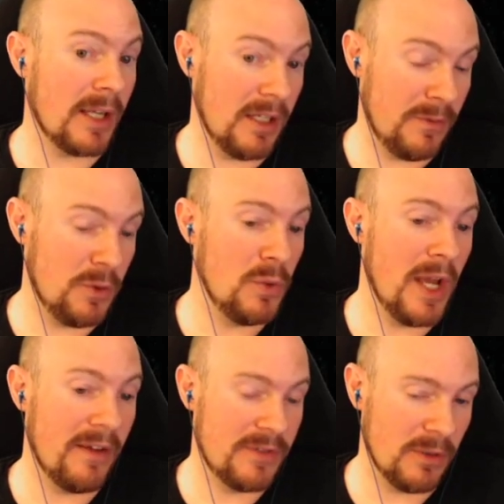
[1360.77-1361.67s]
it if you
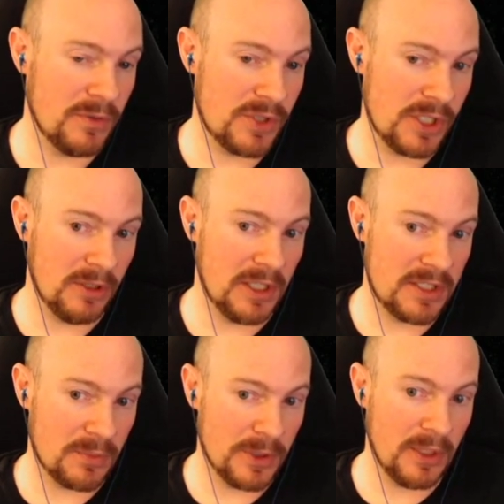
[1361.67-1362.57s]
have Zoltan Shield and
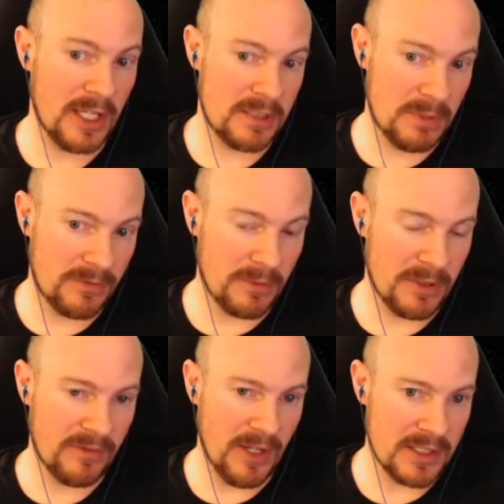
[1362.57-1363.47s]
it's a real ASB from
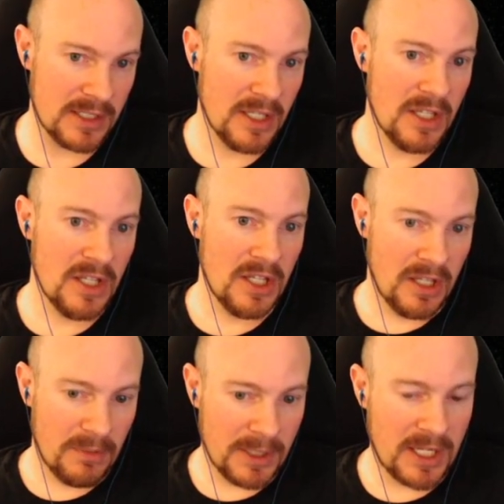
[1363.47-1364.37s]
the event.
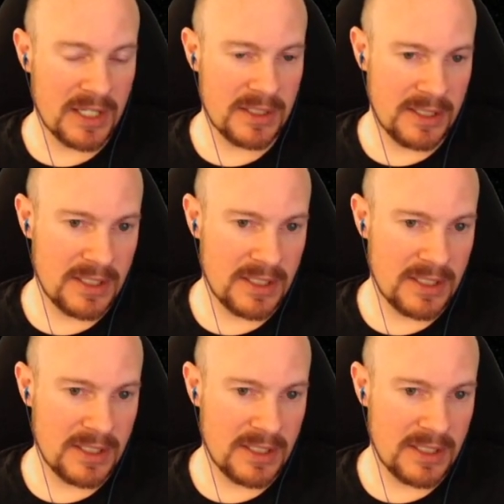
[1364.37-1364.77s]
Because this